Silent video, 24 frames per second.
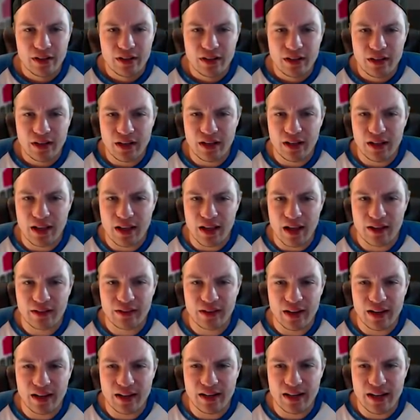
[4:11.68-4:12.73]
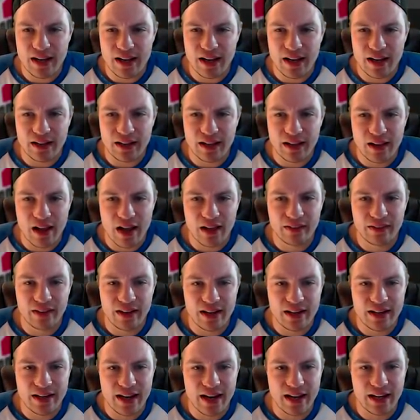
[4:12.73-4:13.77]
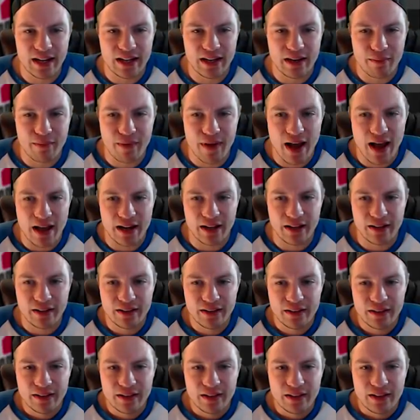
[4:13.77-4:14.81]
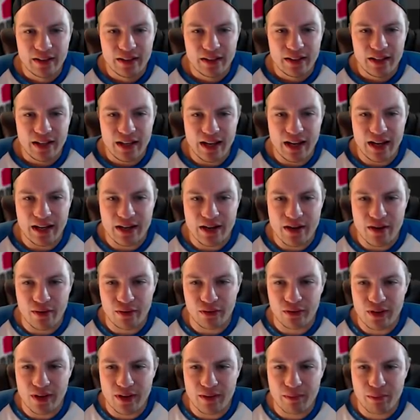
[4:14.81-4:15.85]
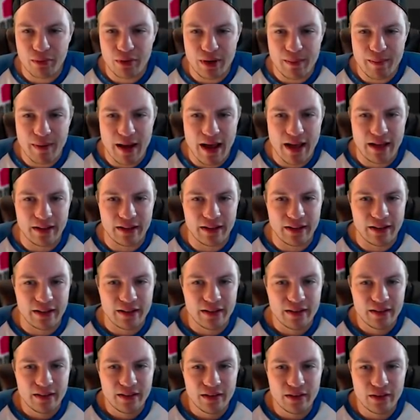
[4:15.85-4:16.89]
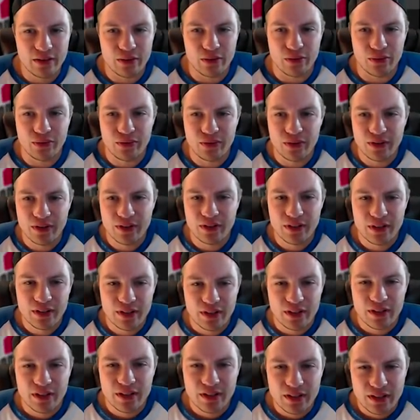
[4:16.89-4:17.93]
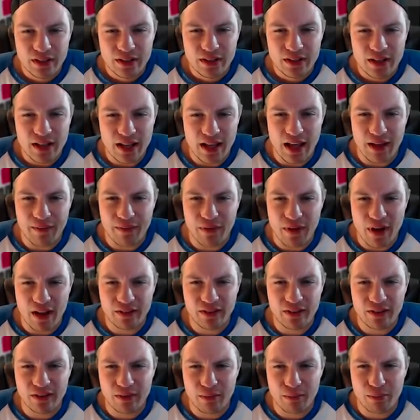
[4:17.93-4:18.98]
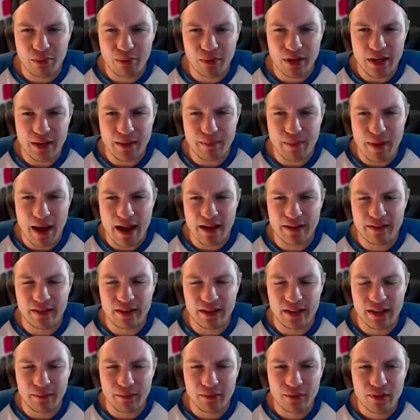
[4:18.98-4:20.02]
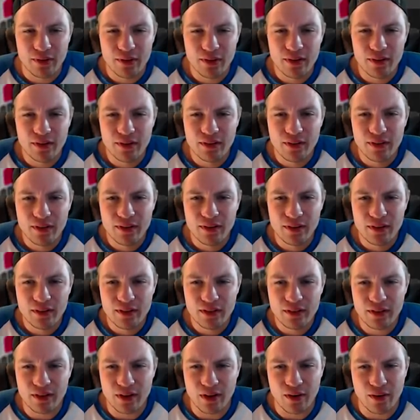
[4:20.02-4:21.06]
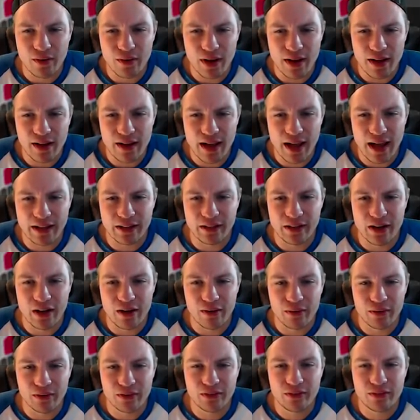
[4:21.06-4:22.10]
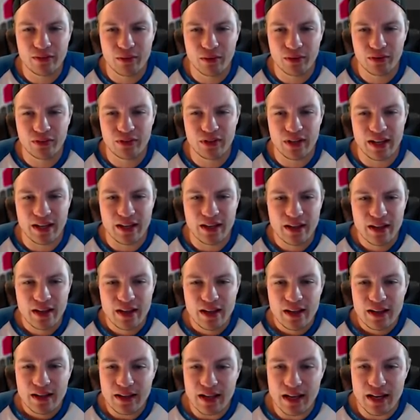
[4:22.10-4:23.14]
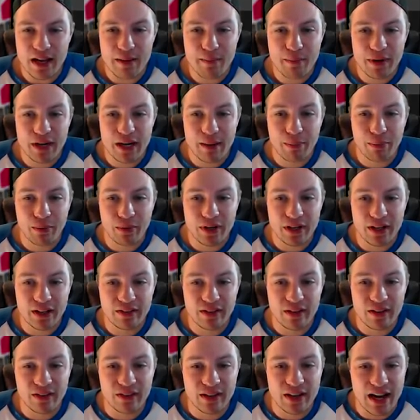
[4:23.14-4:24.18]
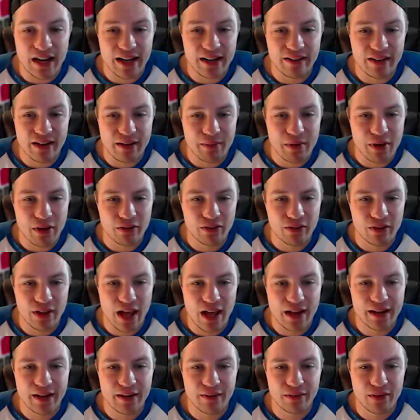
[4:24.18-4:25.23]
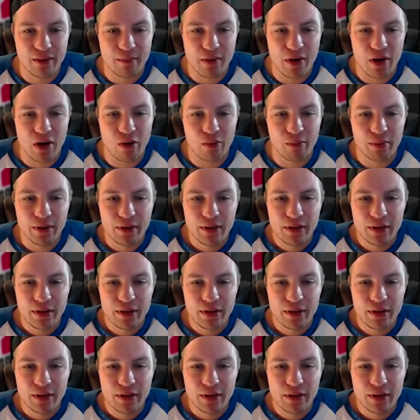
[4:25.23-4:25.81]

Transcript: Uh, they lost to Indi- They lost to Indiana, Nevada, and Houston pretty badly. Oof. they've lost to some pretty bad teams. So I don't know. Let's, we'll see. They did beat a pretty good Cincinnati team though, so that gives them hope.